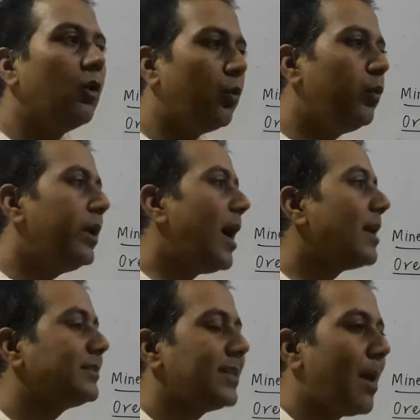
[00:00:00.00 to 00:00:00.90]
we
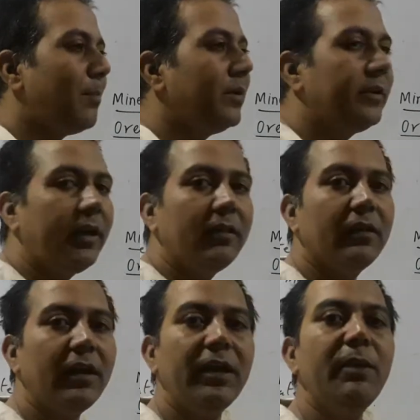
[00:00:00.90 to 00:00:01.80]
are separating
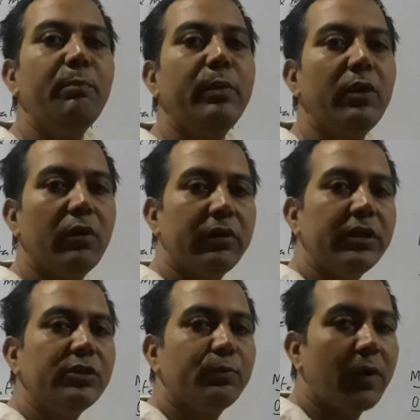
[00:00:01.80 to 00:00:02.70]
the
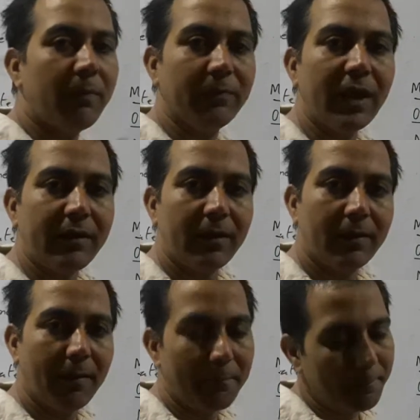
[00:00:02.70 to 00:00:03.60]
impurities from
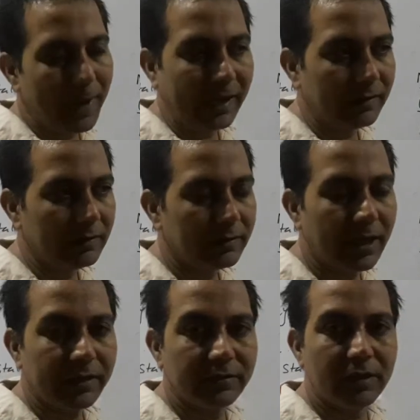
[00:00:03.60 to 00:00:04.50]
that metal.
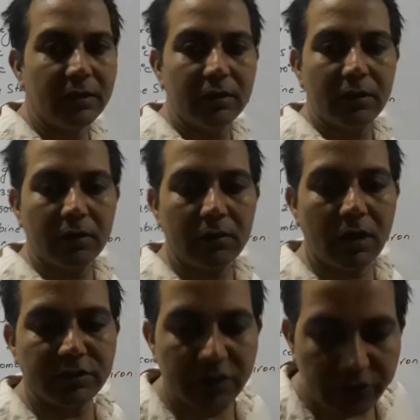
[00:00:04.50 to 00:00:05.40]
That is the
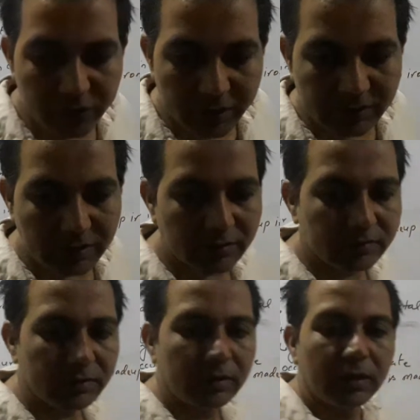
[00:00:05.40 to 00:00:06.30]

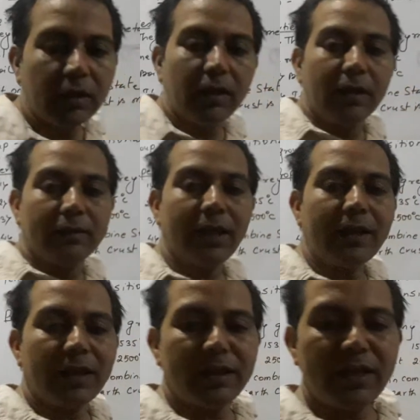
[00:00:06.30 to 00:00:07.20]
concentrations.
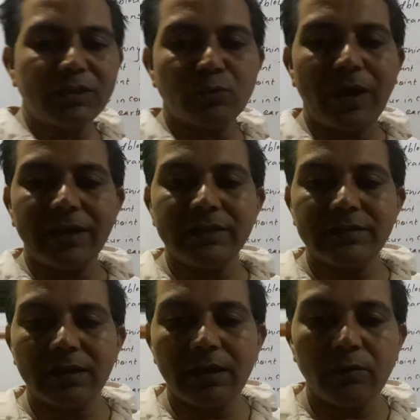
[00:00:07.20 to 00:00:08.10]
Then the next one is
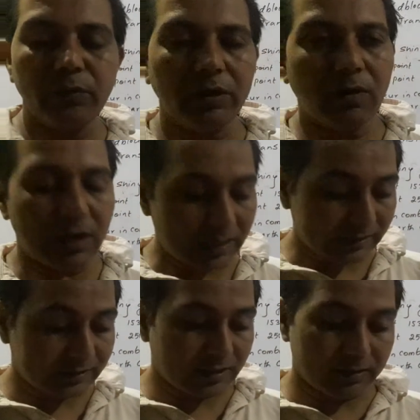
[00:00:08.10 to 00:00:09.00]
the we call
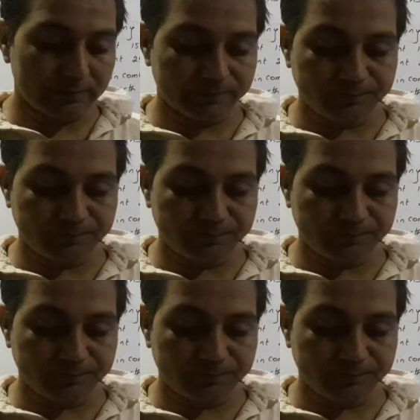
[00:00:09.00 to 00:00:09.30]
as the